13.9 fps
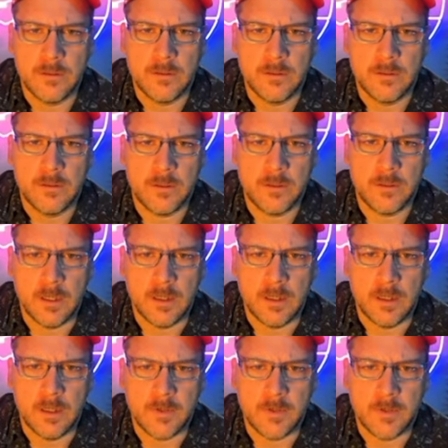I
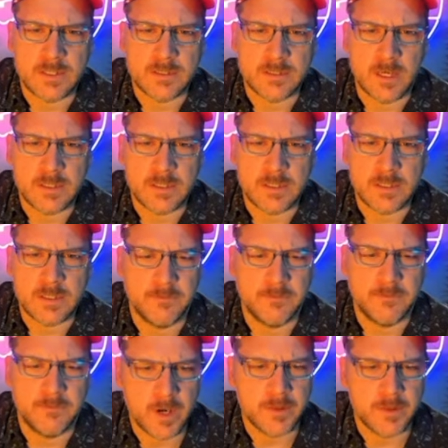forget this guy's name. One
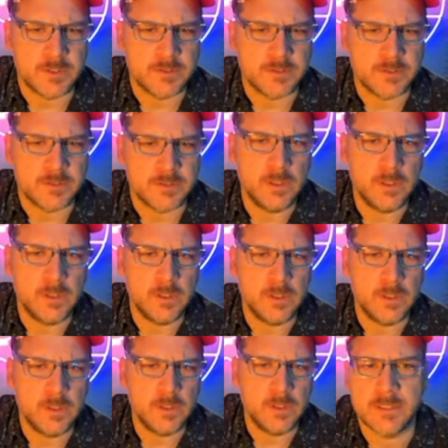of them was Foley, and I
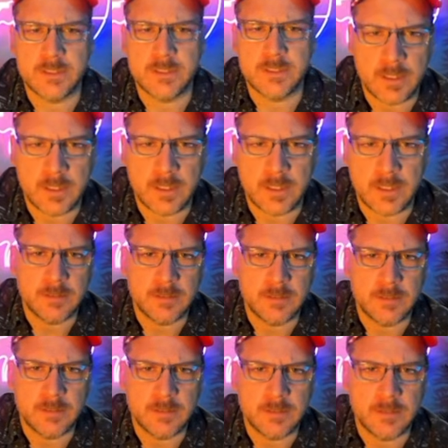forget this guy's name.
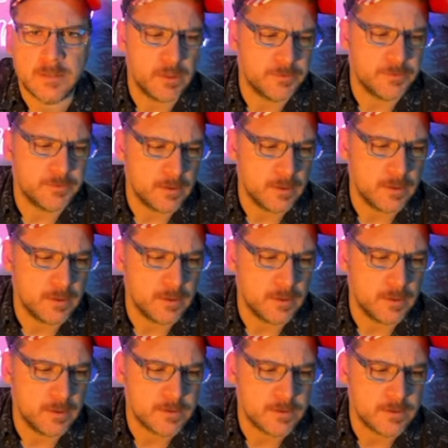There's 2 different
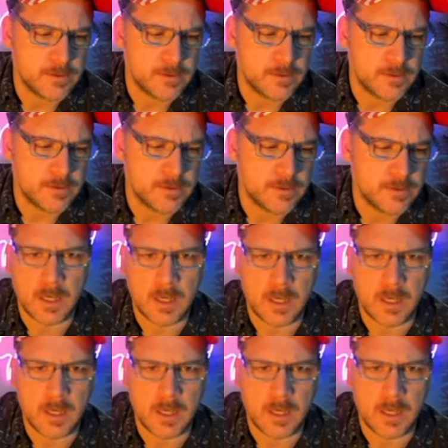events, right? There was this guy.